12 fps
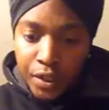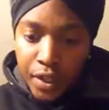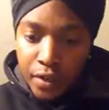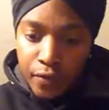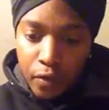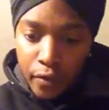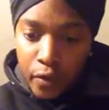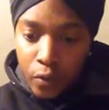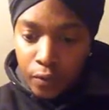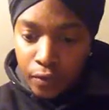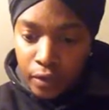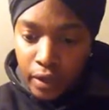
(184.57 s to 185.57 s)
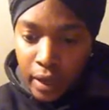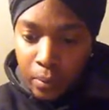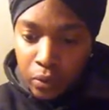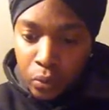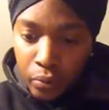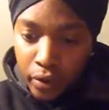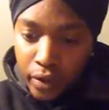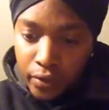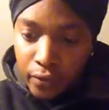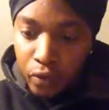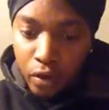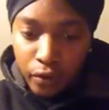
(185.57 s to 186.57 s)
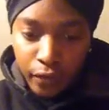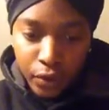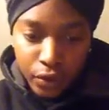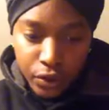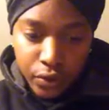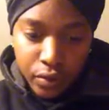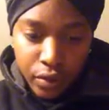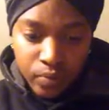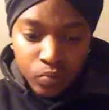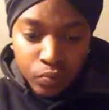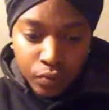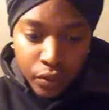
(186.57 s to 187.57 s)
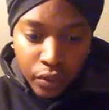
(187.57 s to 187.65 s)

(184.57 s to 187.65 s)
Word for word: We are setting forth, hopefully, a blueprint for our future.